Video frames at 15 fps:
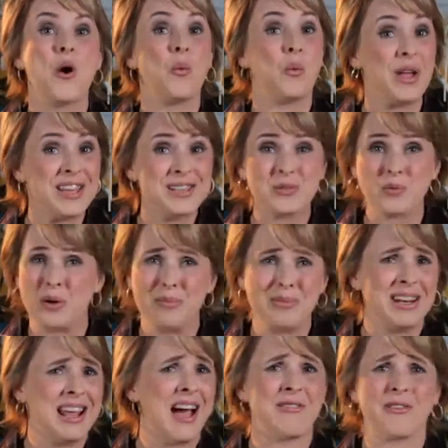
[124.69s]
We as
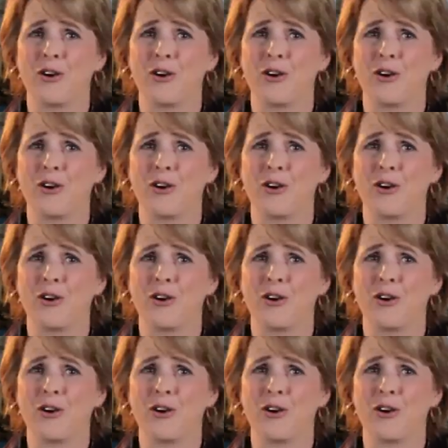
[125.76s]
women have